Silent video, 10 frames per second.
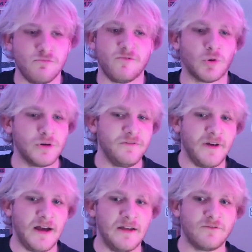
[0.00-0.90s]

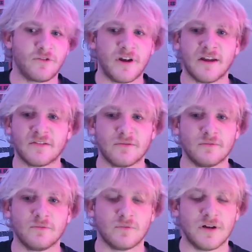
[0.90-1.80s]
45 drinks,
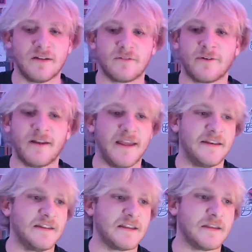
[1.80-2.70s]
whatever,
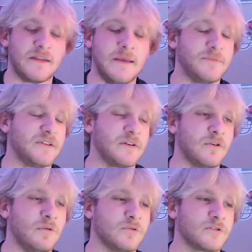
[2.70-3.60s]
and it keeps it
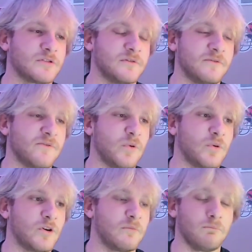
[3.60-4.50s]
colder
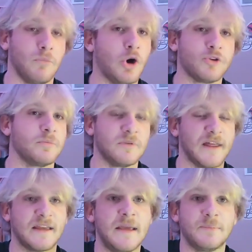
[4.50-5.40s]
for multiple,
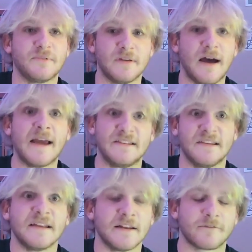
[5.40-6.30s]
like, keeps ice
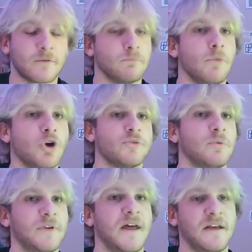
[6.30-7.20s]
in it for
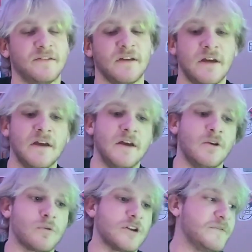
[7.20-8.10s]
multiple days.
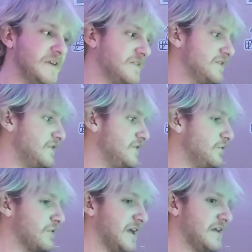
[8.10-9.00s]
Whereas this,
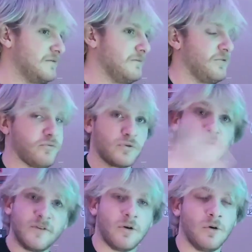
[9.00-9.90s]
you'll get
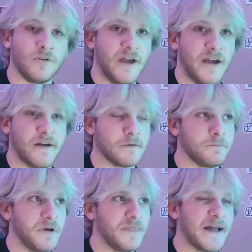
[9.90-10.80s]
through the whole day,
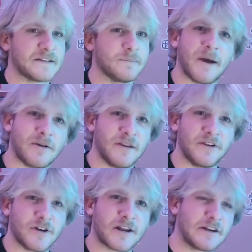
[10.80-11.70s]
but that's about it.
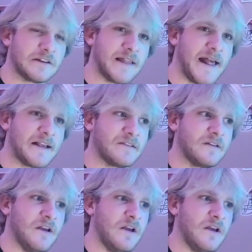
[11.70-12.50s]
You're not going to last